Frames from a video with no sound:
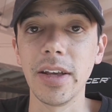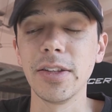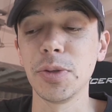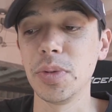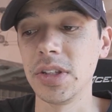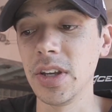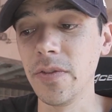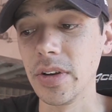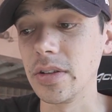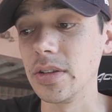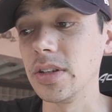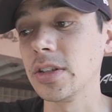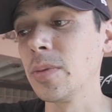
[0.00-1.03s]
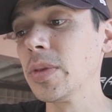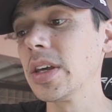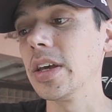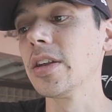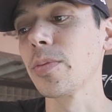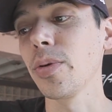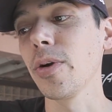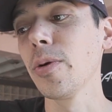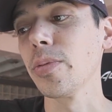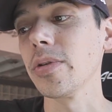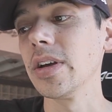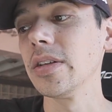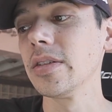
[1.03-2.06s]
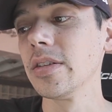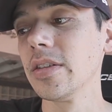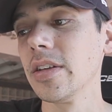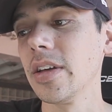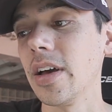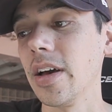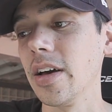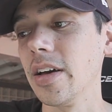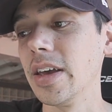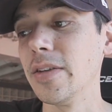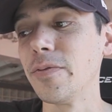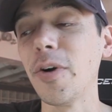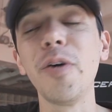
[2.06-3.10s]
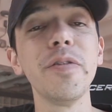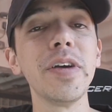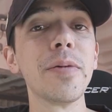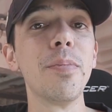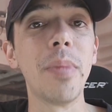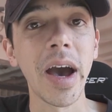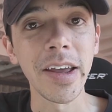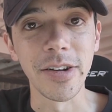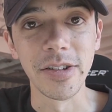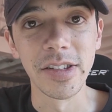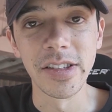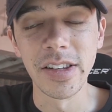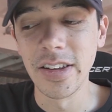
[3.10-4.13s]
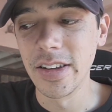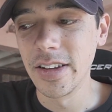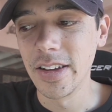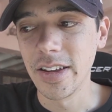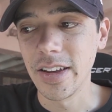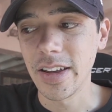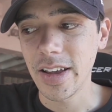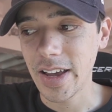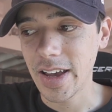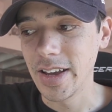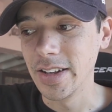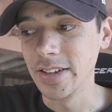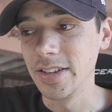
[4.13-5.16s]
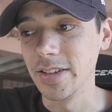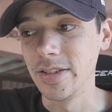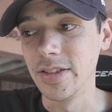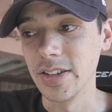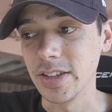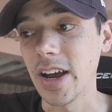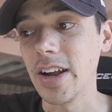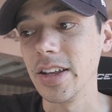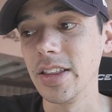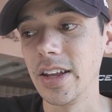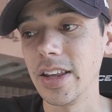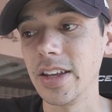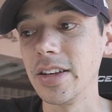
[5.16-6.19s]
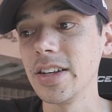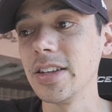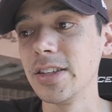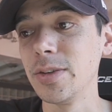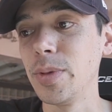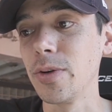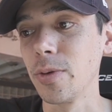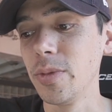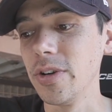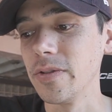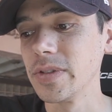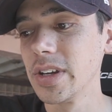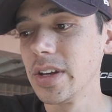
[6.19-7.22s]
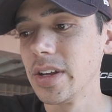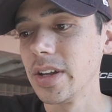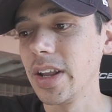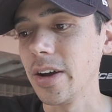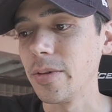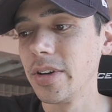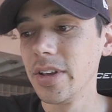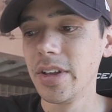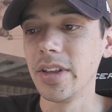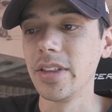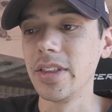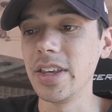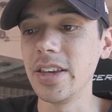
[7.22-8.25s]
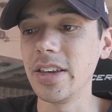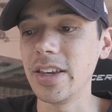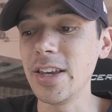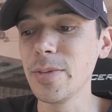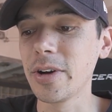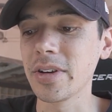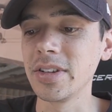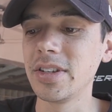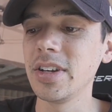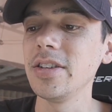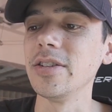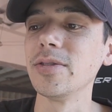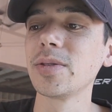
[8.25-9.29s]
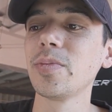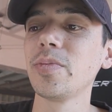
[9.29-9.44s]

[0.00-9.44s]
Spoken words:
and specifically something inappropriate involving minors, and decided that it needed to be removed. Now, the email continues,